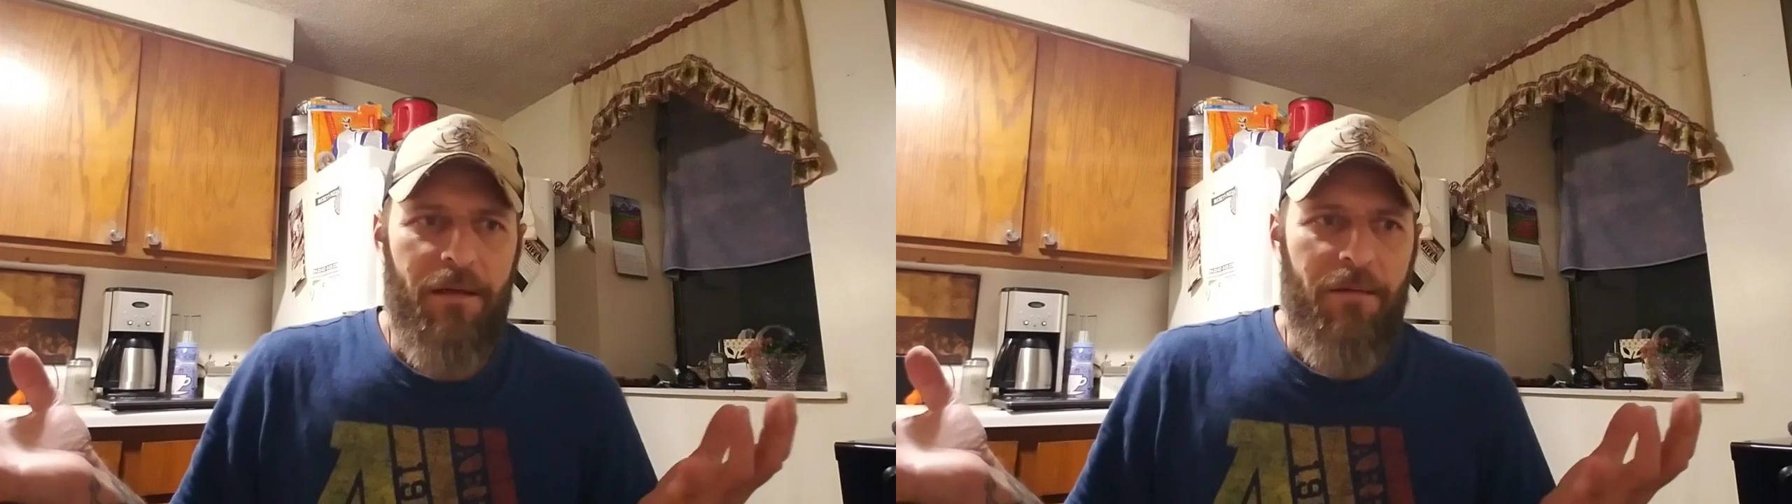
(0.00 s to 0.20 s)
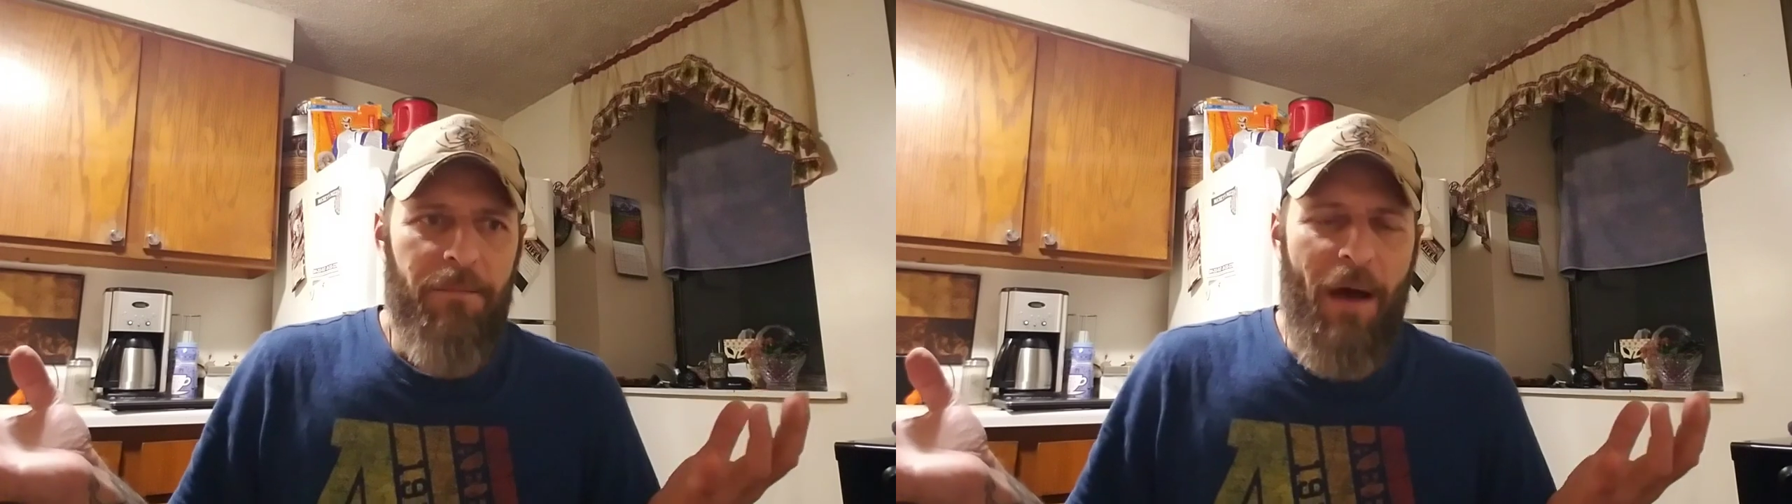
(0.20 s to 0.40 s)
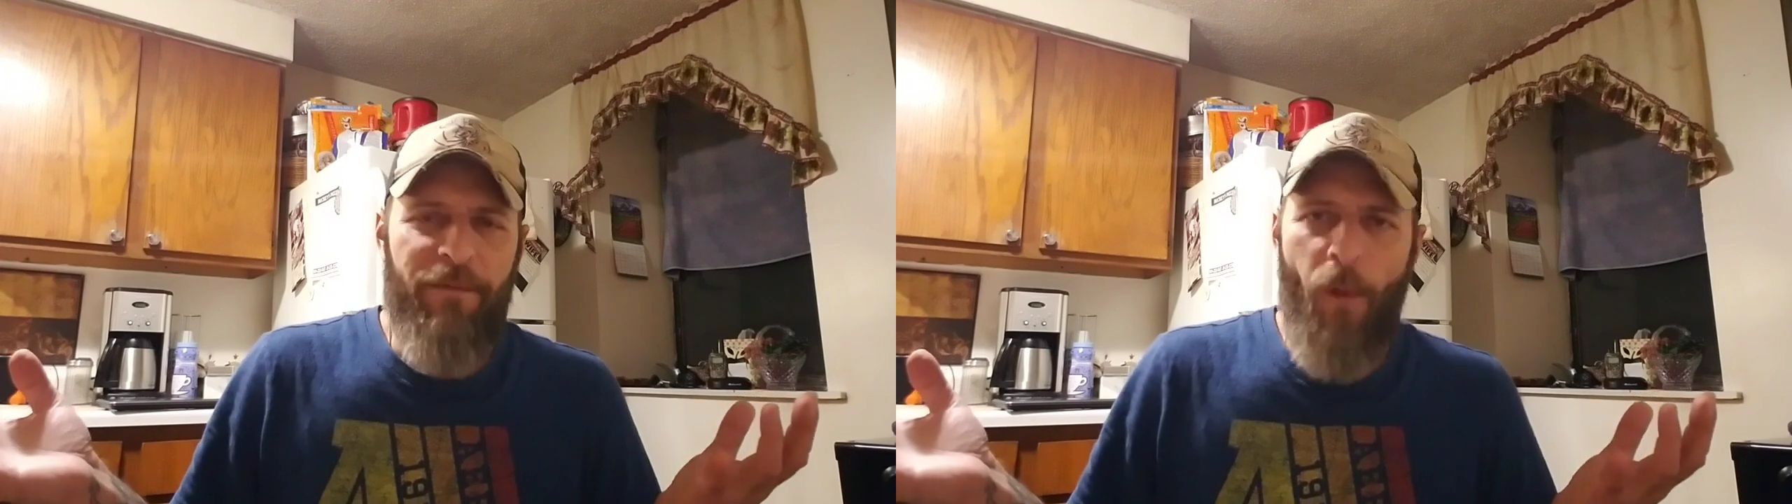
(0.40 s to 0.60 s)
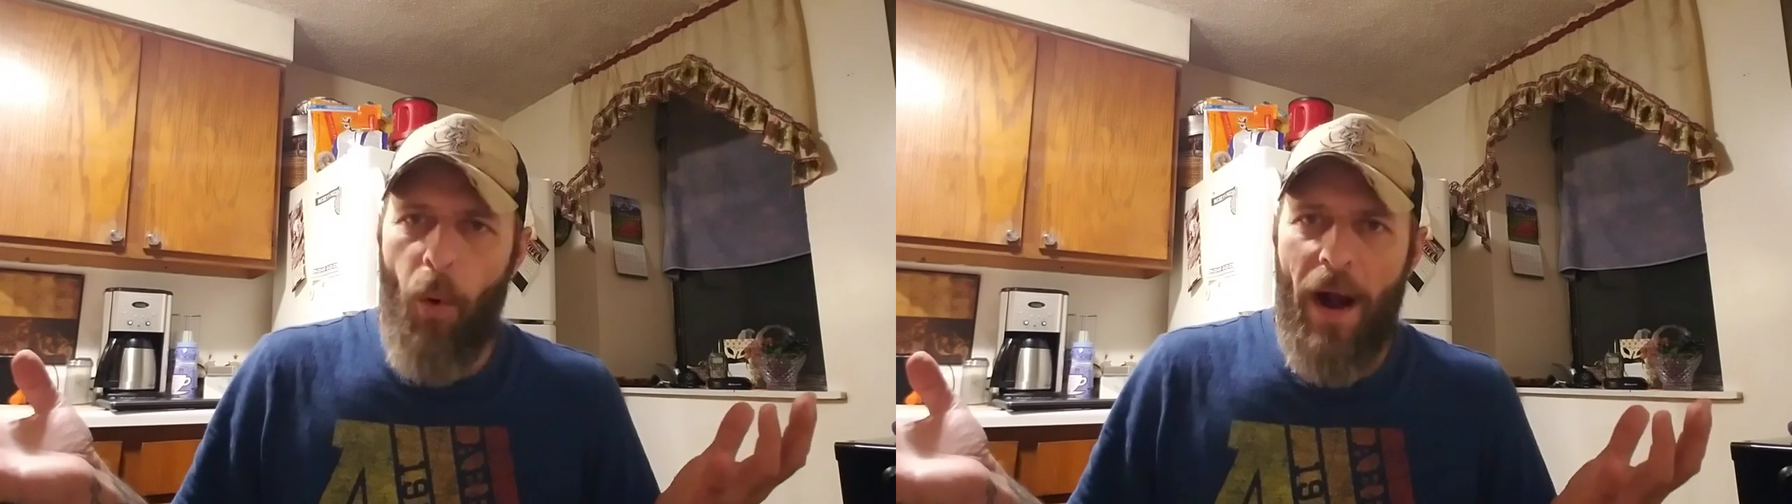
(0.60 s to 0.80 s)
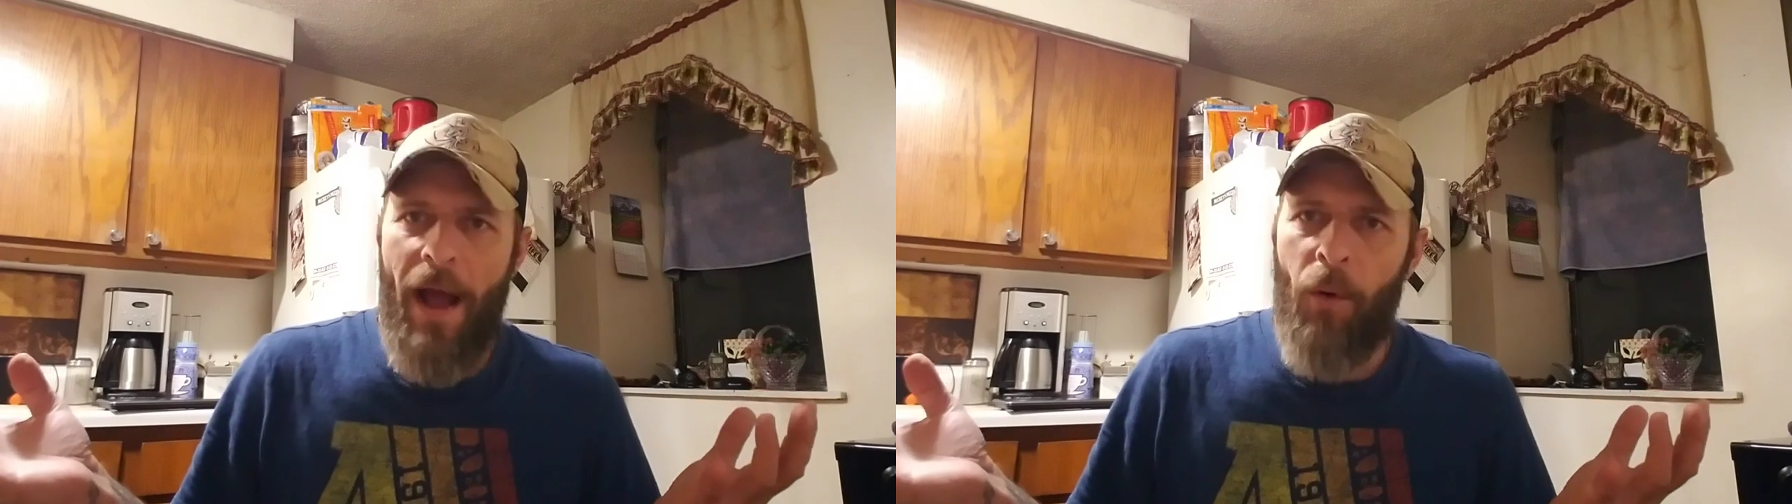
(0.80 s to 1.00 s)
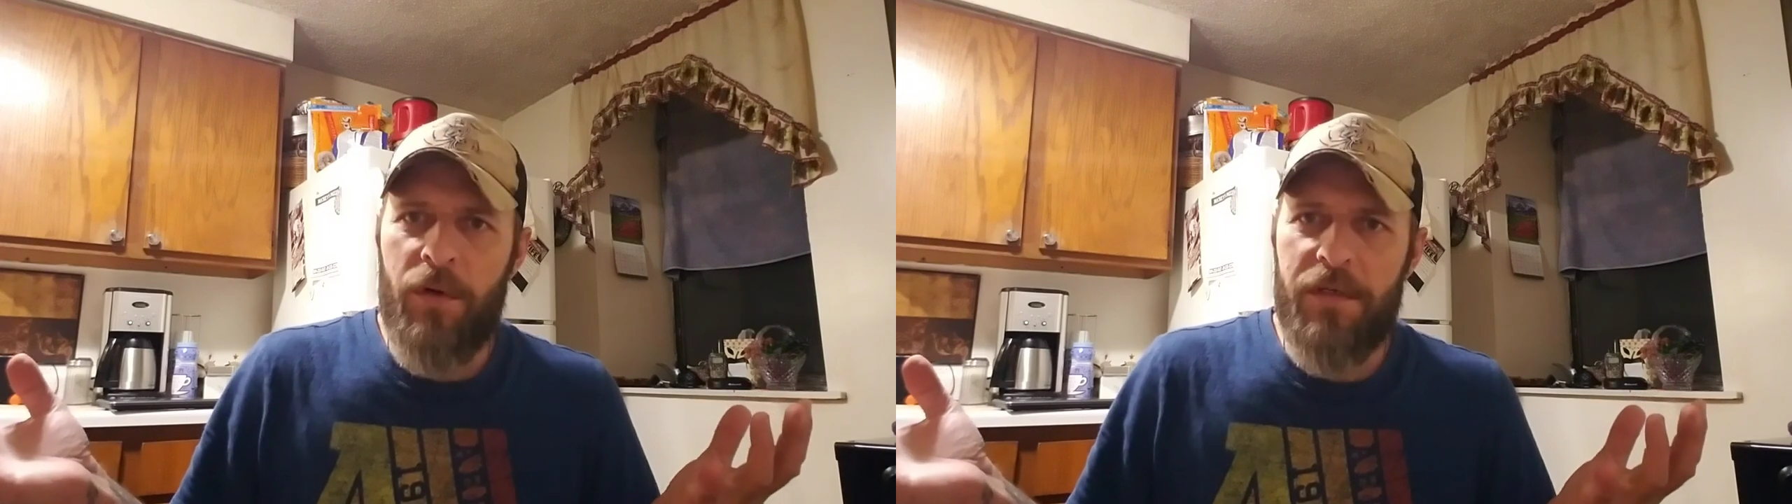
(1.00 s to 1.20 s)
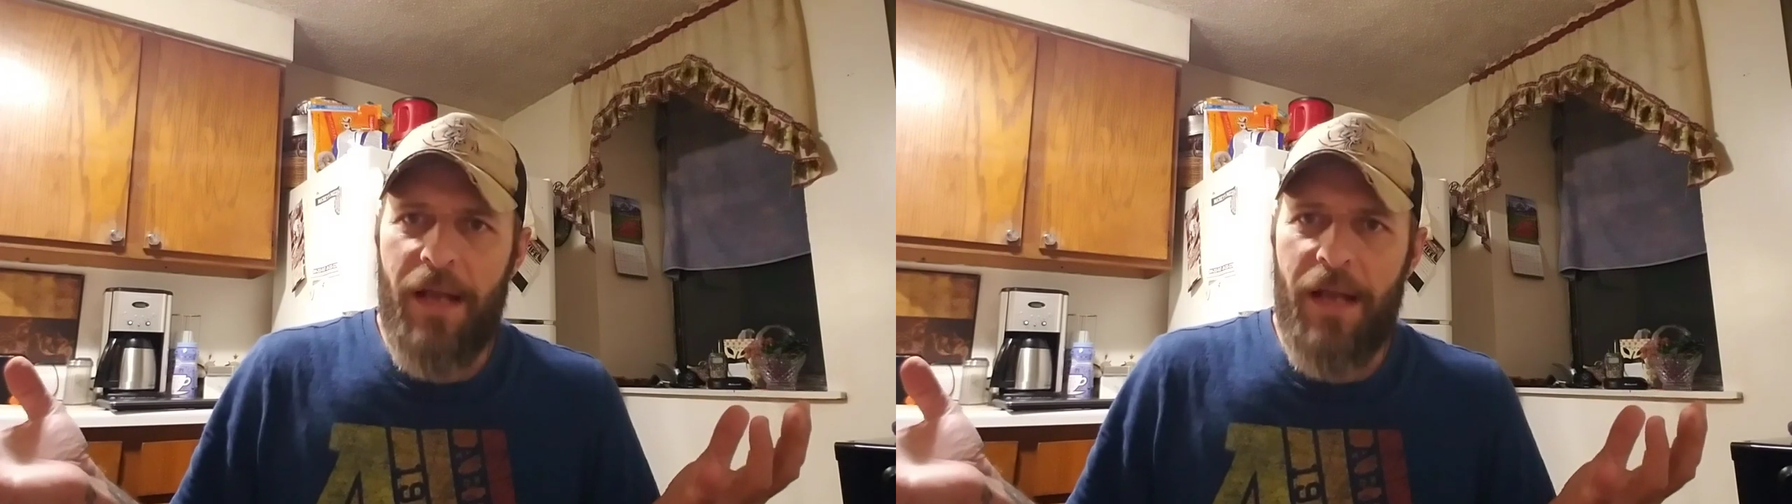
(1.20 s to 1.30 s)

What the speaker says: About 4 hours a